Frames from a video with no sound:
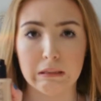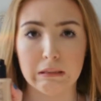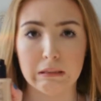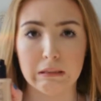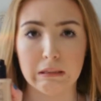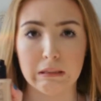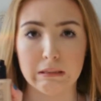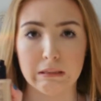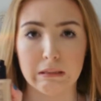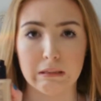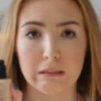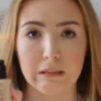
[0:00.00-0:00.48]

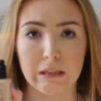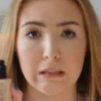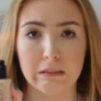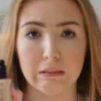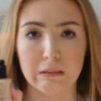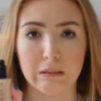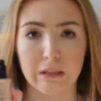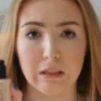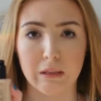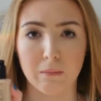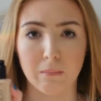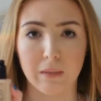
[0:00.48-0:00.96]
oh, I don't like
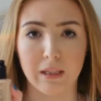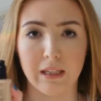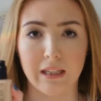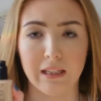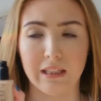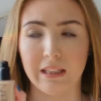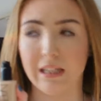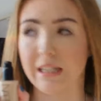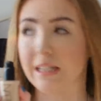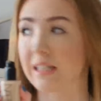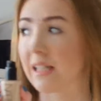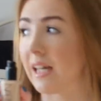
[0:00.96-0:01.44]
looking
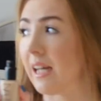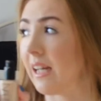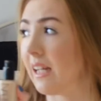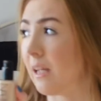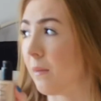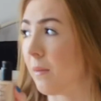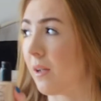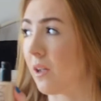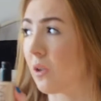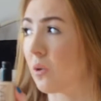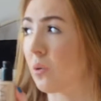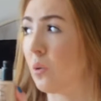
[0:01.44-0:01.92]
pink, it's
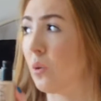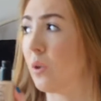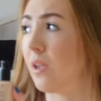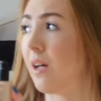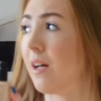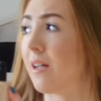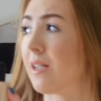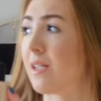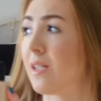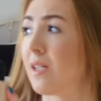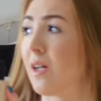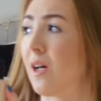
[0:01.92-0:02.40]
getting a bit
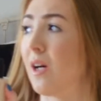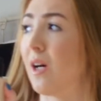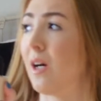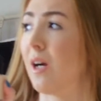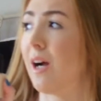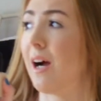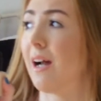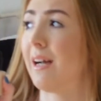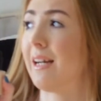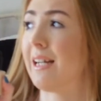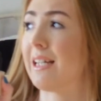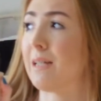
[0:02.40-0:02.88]
cooler, so
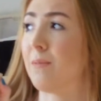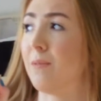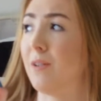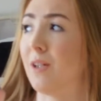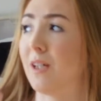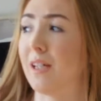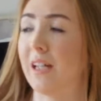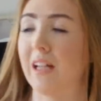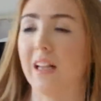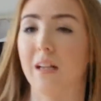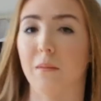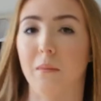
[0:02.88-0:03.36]
I need to be
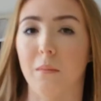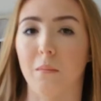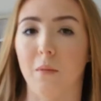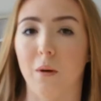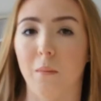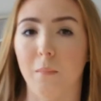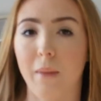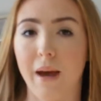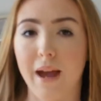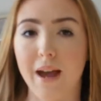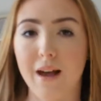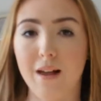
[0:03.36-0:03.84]
looking a little bit
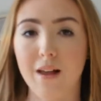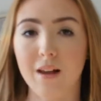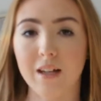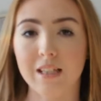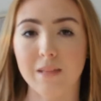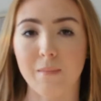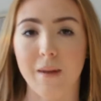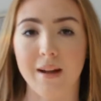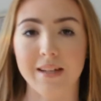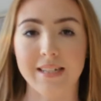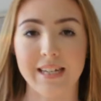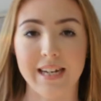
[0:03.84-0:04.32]
more pale
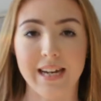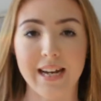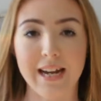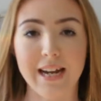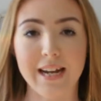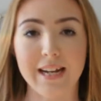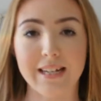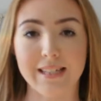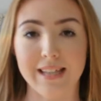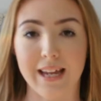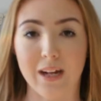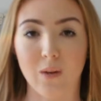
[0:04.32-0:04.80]
because my
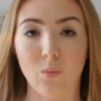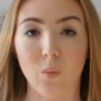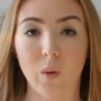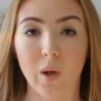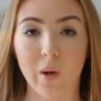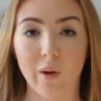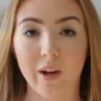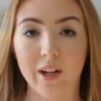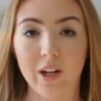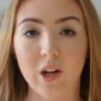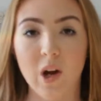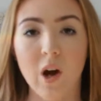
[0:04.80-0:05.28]
tan is like
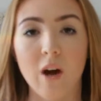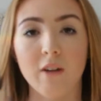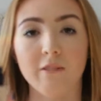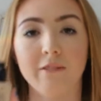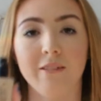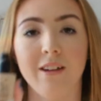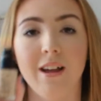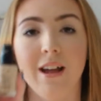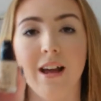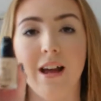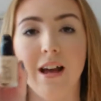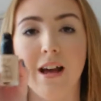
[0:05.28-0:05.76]
wearing
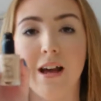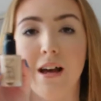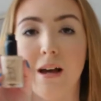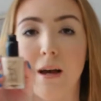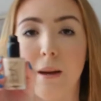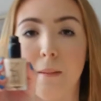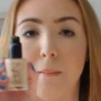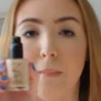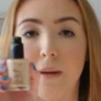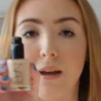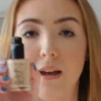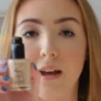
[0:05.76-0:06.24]
off.
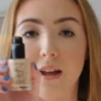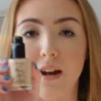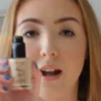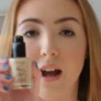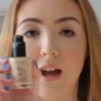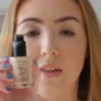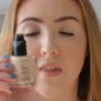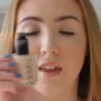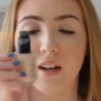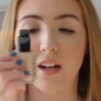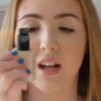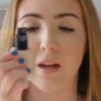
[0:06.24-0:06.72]
But
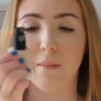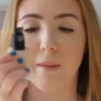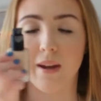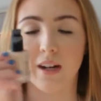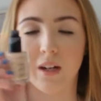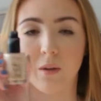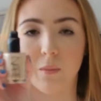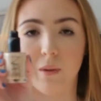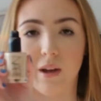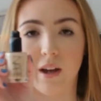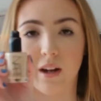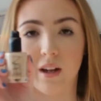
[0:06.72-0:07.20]
I think I'll
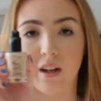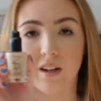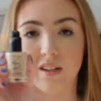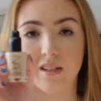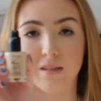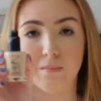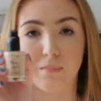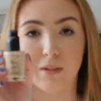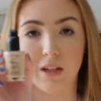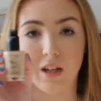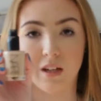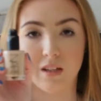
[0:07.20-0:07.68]
make it work. I'll
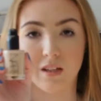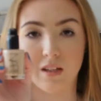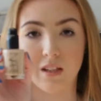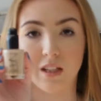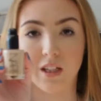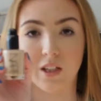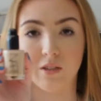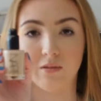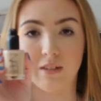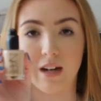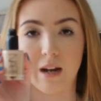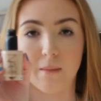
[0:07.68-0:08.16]
just blend
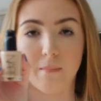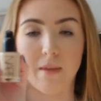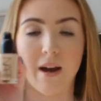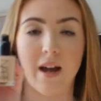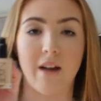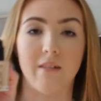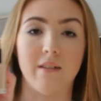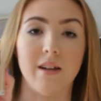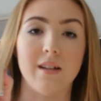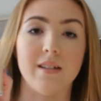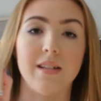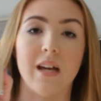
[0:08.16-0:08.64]
the crap
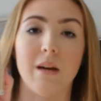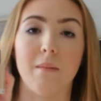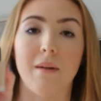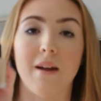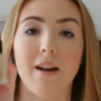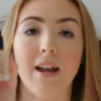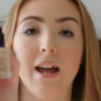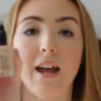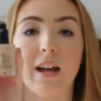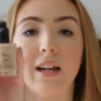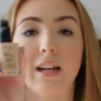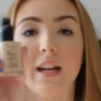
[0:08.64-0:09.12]
out of it down
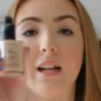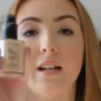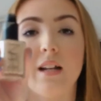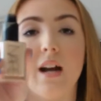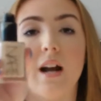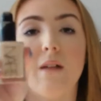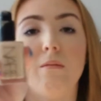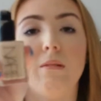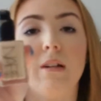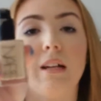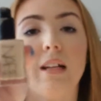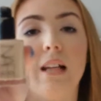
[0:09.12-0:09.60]
my neck and
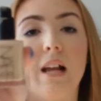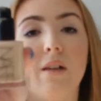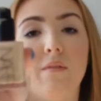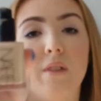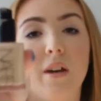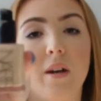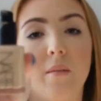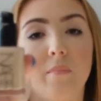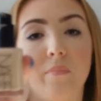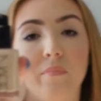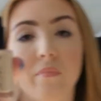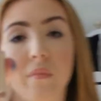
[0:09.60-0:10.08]
I really love
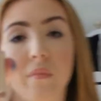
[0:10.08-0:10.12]
it.